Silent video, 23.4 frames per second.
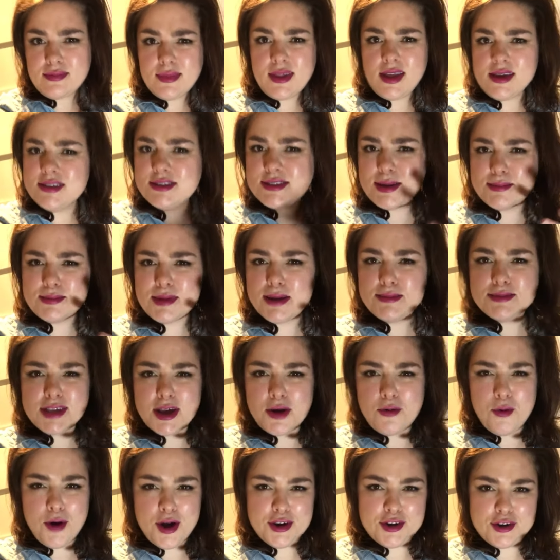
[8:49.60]
Sometimes I
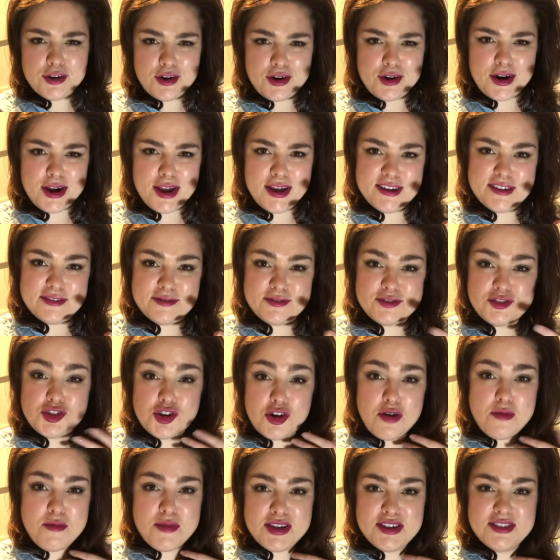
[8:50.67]
wonder if
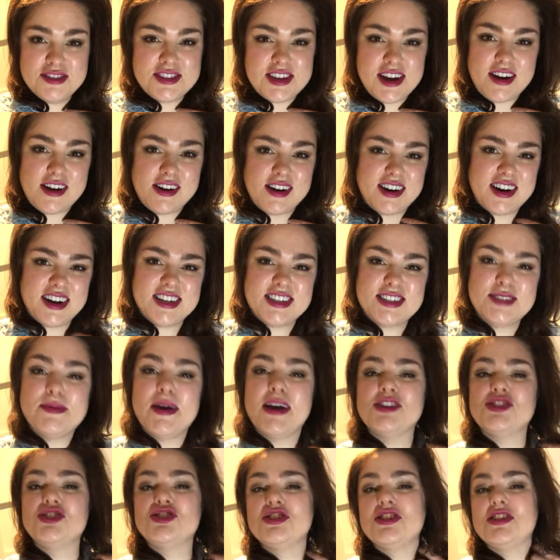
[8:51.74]
Germans are
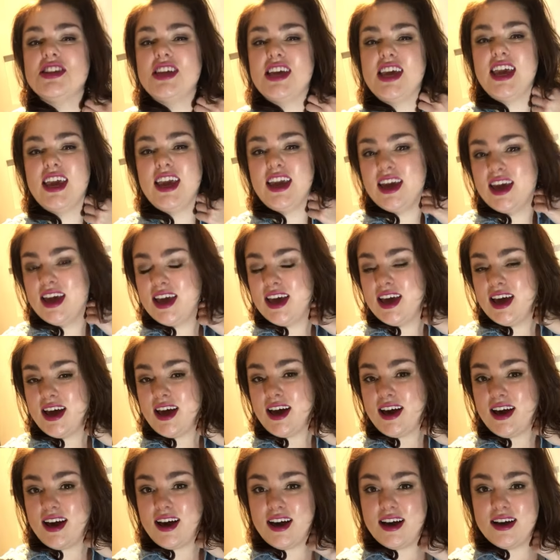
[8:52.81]
especially
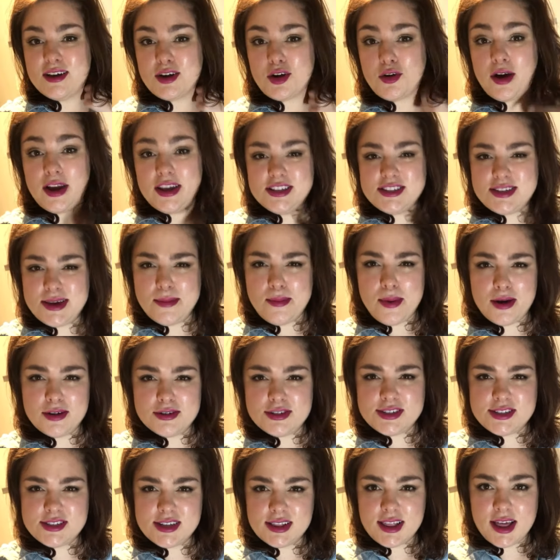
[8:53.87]
crazy about
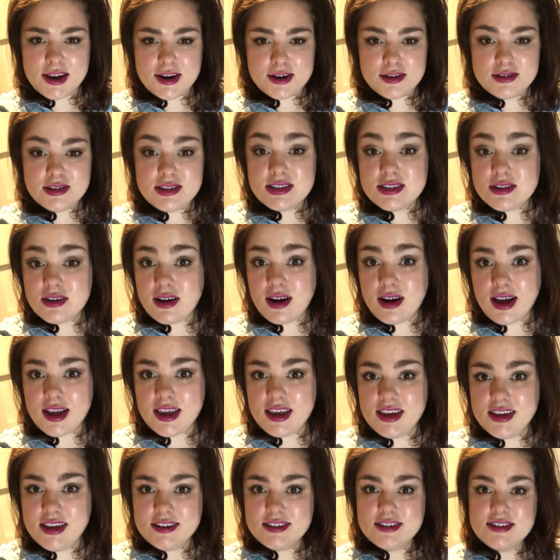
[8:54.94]
stilettos or high
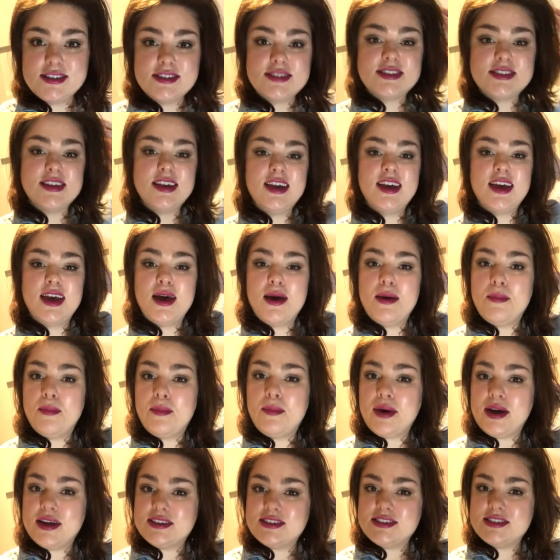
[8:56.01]
heels.
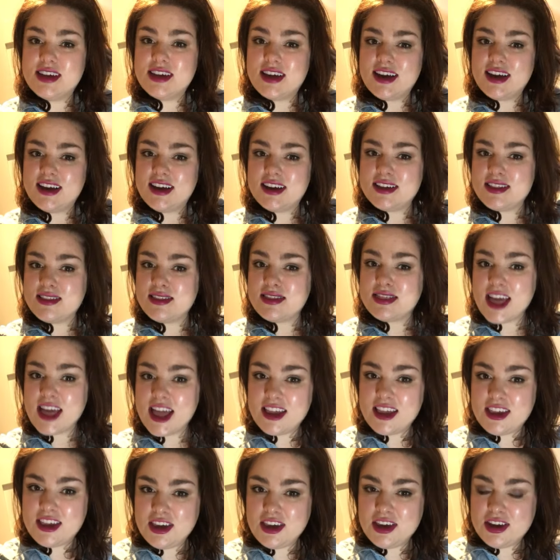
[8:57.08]
But
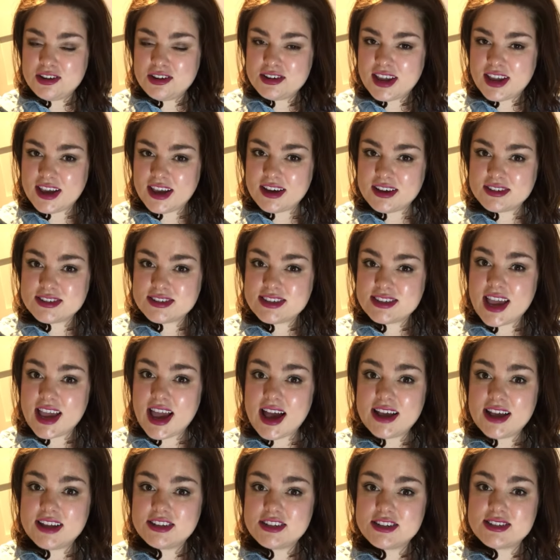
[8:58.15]
thank you, Nails.
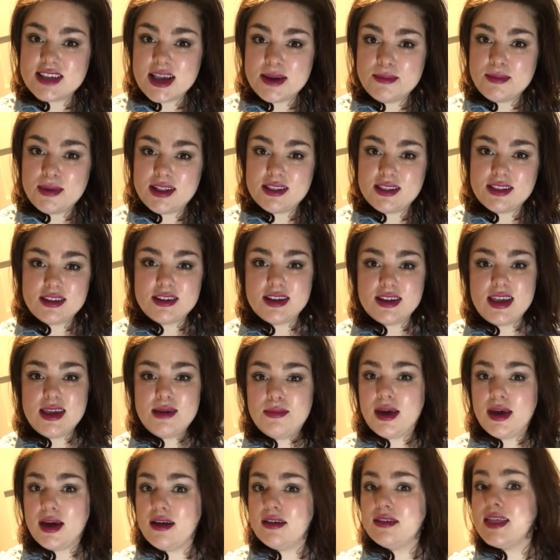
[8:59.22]
Yeah, just send me a little
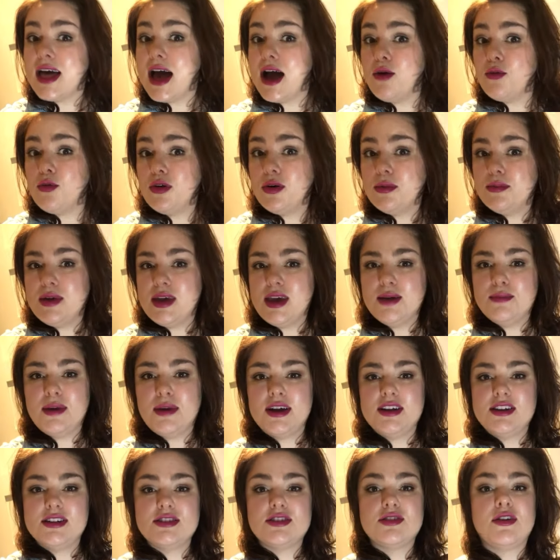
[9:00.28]
email. That will be in my
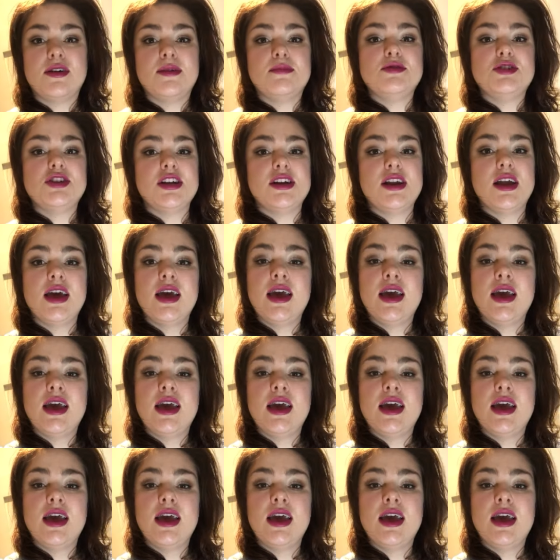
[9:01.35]
description.